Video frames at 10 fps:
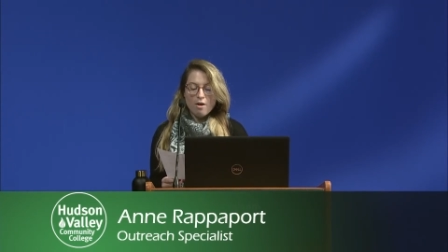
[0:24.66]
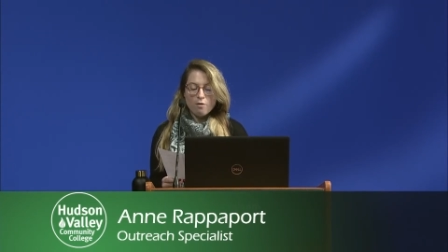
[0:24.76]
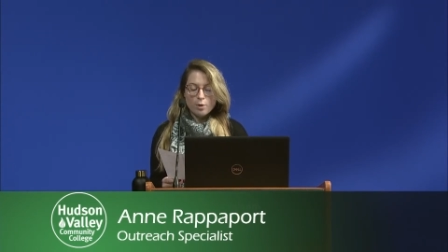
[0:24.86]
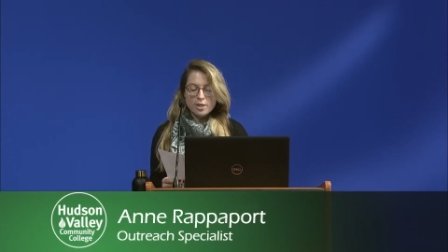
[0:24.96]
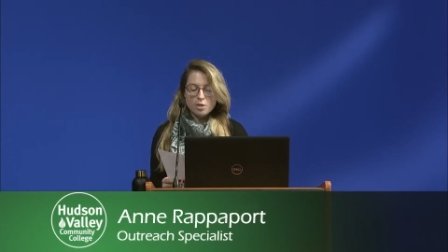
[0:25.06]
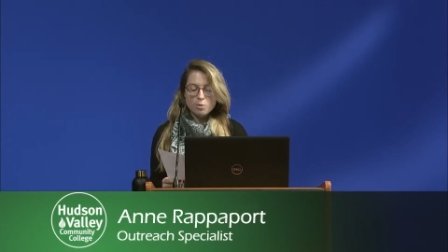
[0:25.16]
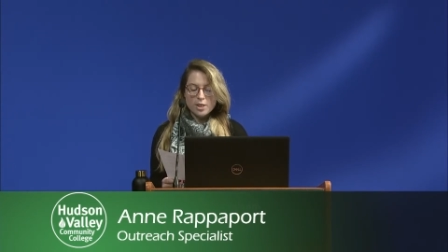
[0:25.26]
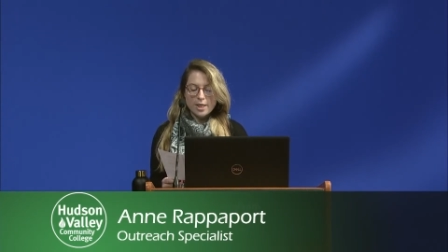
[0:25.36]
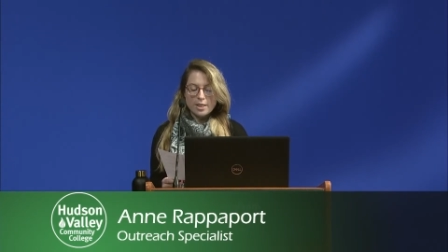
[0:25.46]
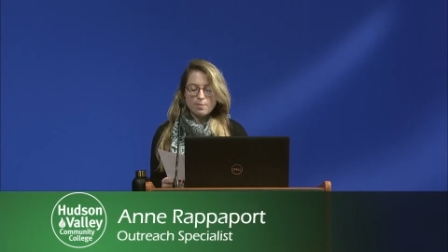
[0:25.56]
Voices
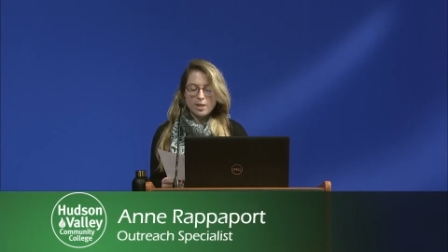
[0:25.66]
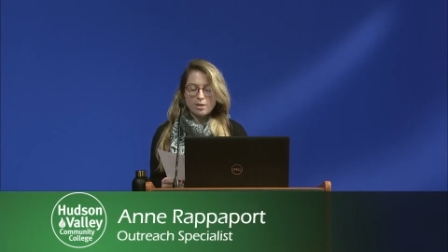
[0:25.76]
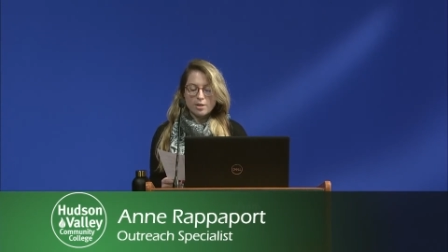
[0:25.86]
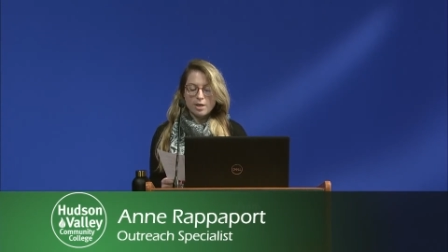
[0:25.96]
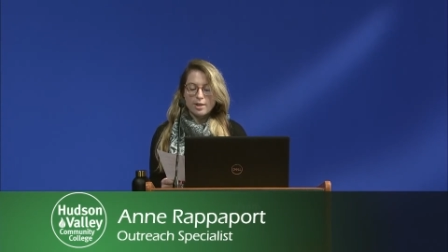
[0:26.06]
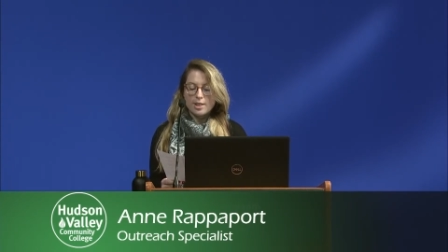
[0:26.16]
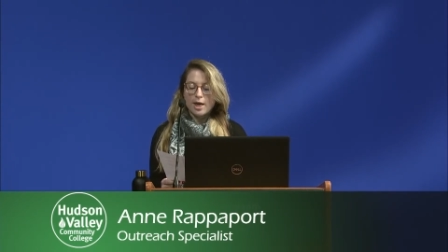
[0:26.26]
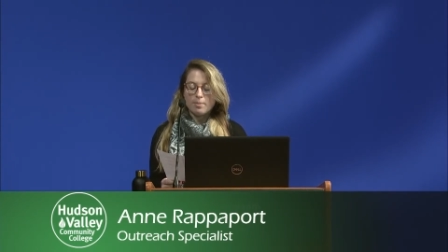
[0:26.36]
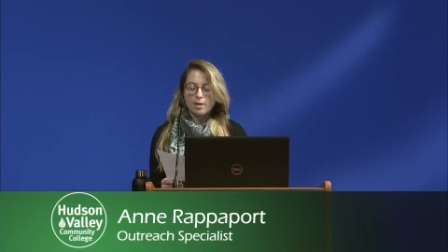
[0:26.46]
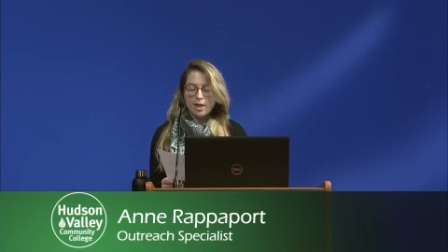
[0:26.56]
presents speakers on
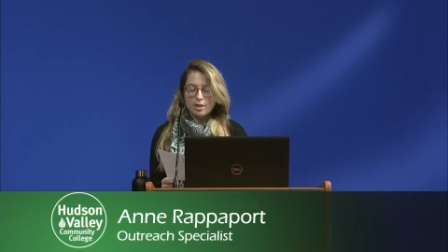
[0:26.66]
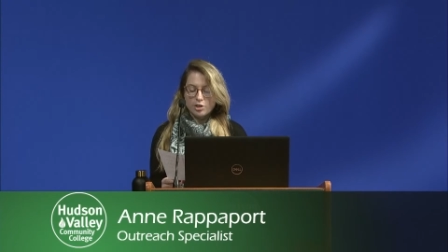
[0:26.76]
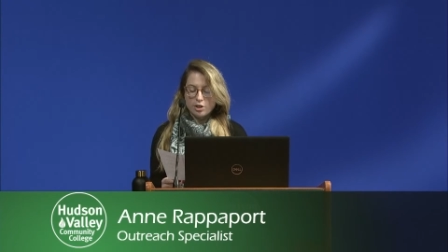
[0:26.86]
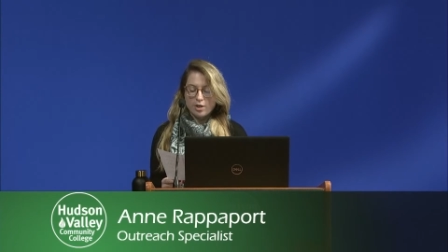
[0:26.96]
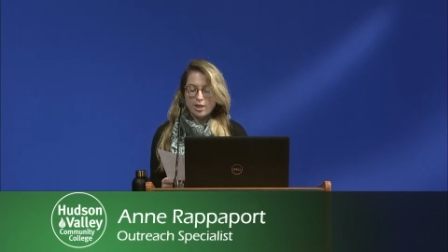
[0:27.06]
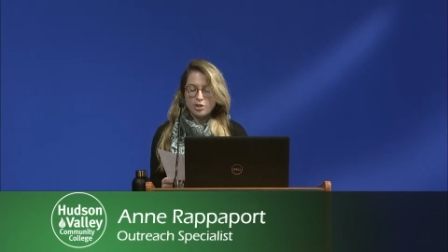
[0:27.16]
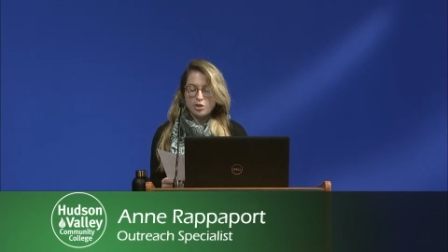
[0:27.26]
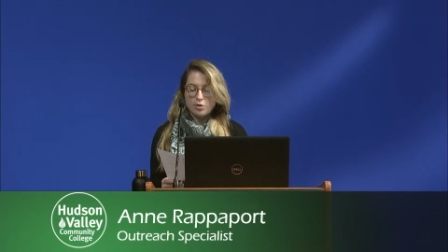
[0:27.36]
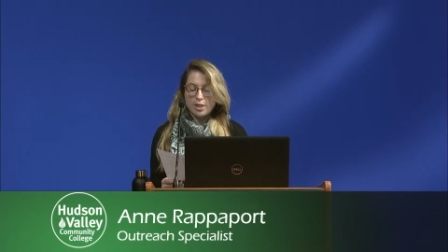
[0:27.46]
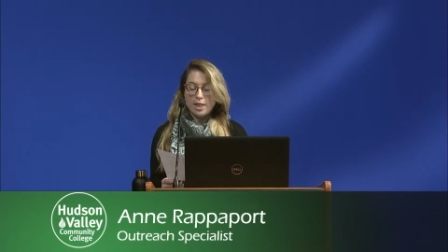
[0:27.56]
timely and enduring
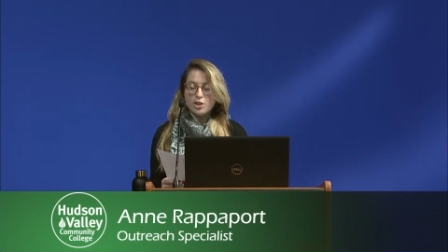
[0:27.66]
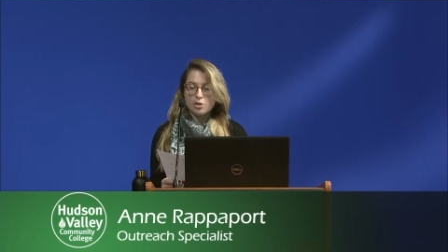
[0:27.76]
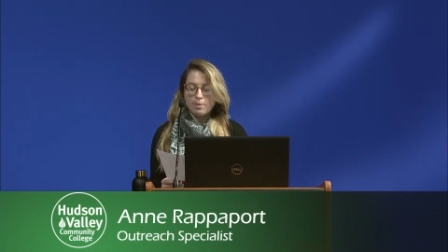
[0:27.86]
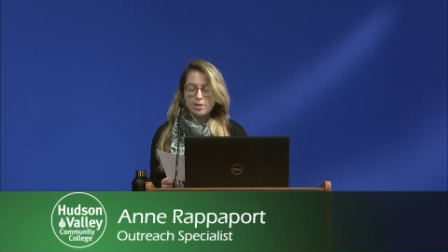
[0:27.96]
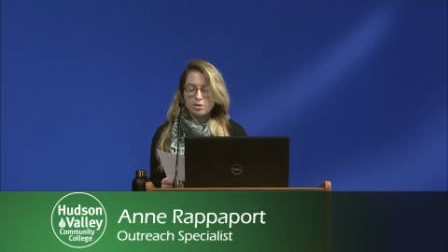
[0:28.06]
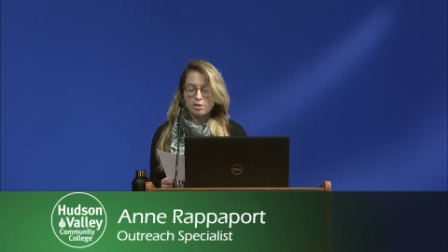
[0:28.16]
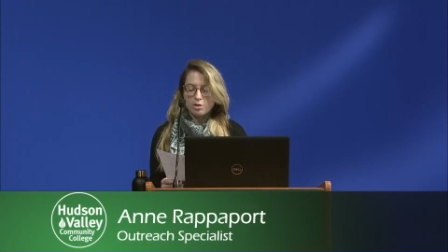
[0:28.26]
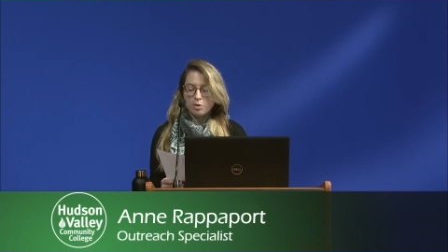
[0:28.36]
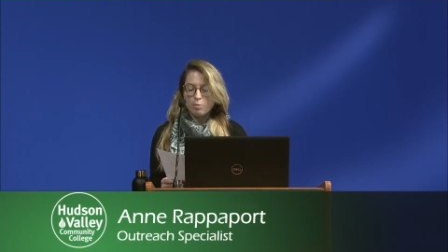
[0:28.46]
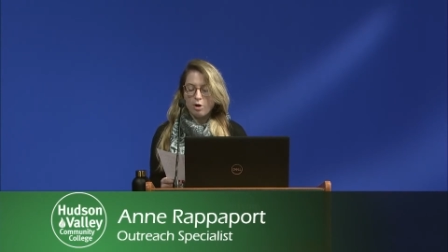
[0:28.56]
issues each semester
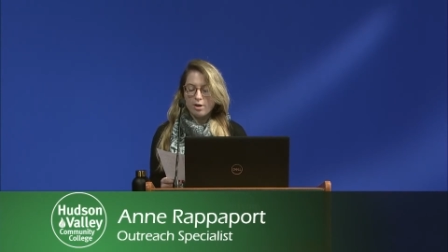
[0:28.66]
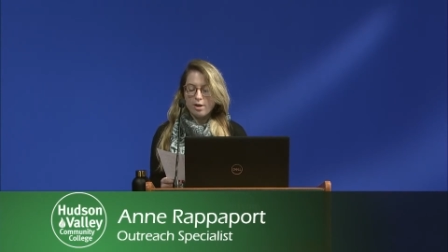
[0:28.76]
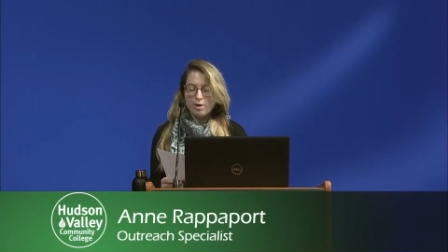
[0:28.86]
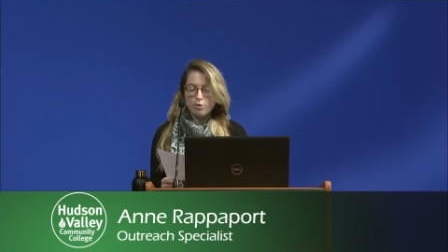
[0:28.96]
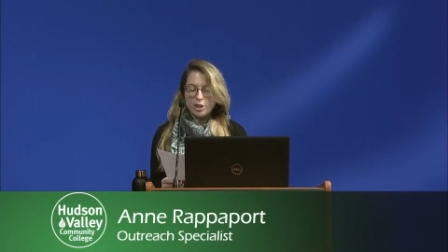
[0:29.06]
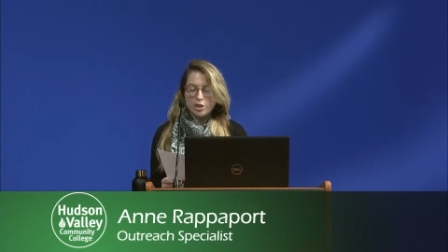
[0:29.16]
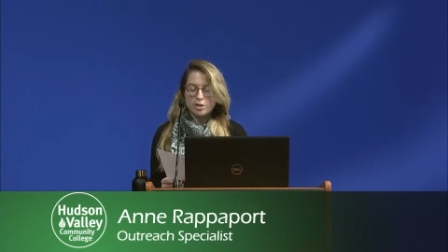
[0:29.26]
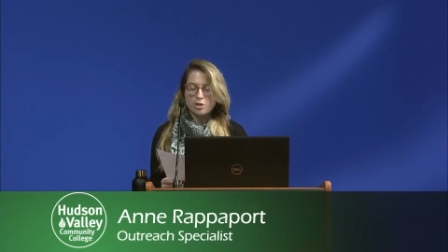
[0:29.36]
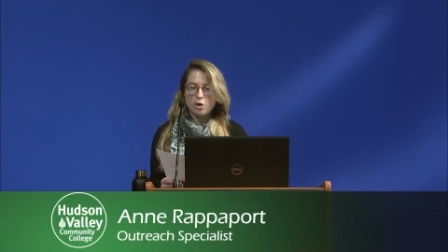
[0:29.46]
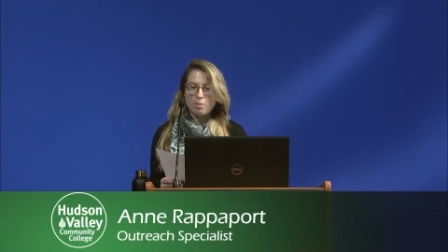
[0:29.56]
to broaden and enrich
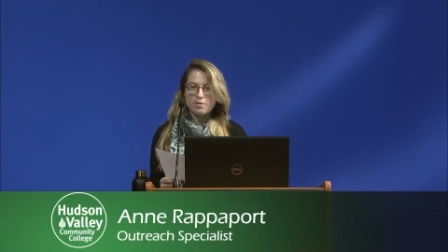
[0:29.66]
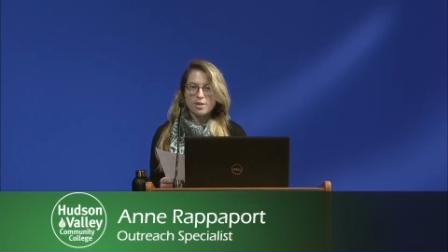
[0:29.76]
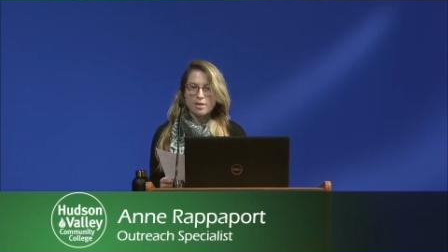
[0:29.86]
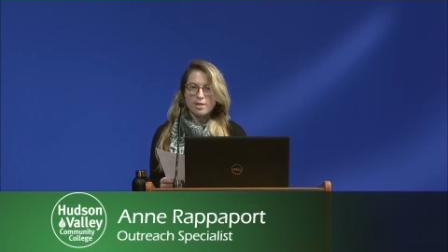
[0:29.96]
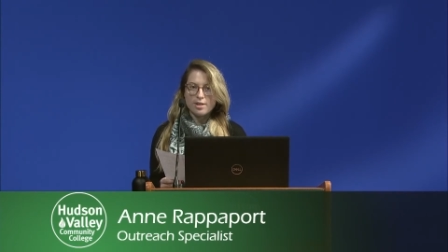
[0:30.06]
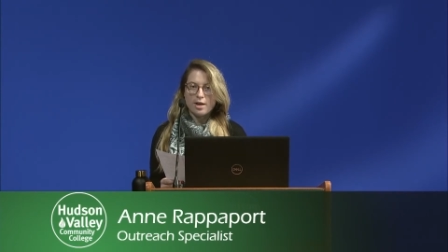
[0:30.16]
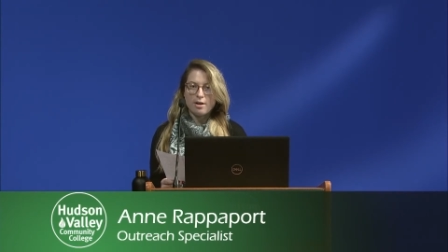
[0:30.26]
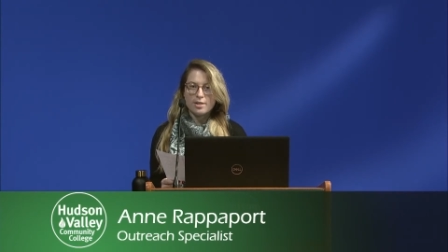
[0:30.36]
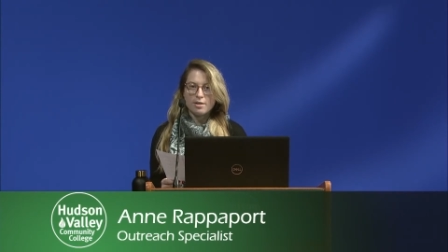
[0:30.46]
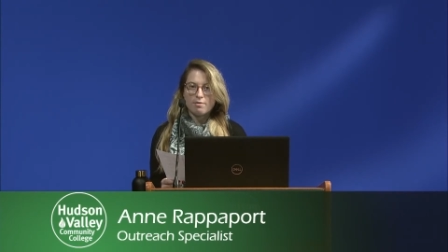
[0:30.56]
the scope of studies at
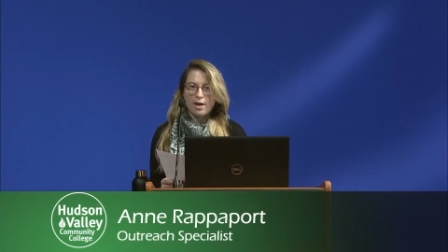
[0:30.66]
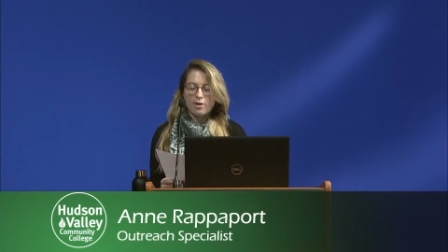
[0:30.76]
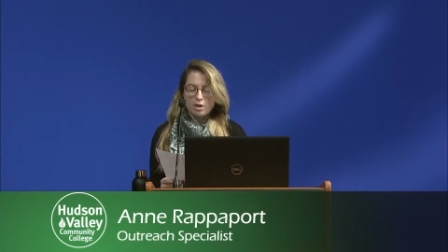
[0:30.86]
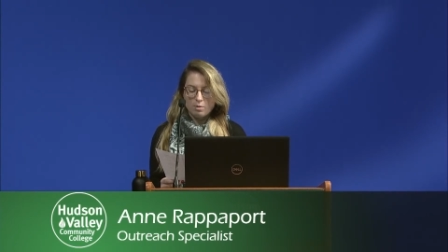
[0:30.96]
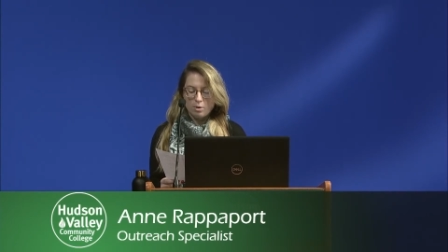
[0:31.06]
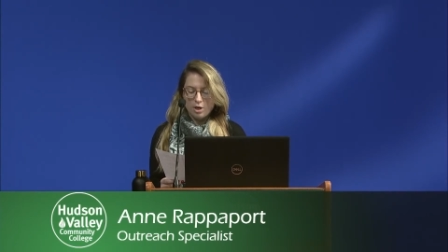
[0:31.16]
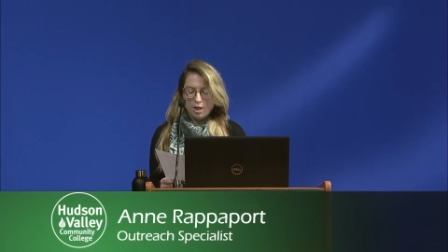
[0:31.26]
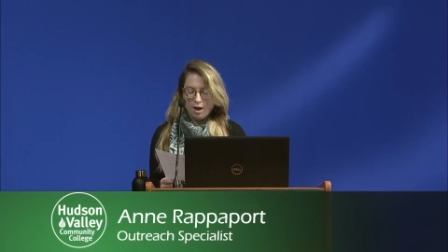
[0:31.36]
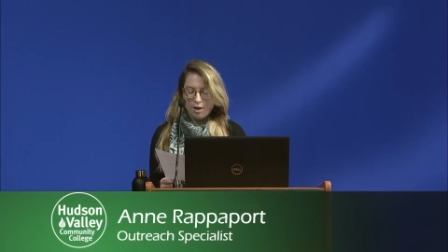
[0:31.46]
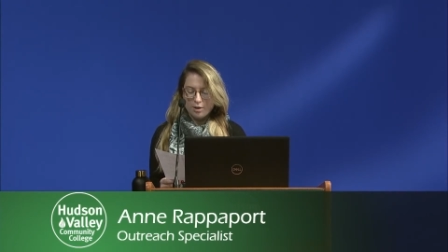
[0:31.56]
Hudson Valley Community
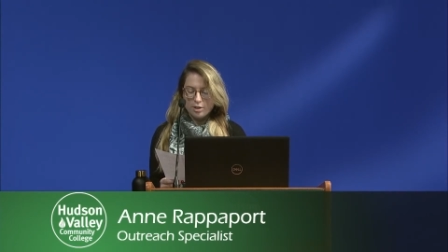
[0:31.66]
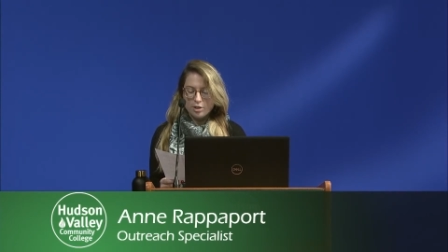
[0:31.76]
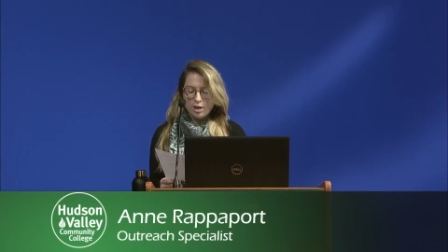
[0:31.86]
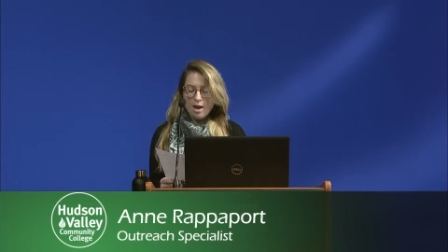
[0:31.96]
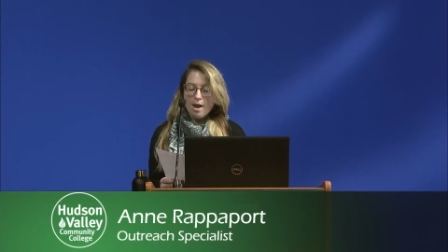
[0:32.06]
College.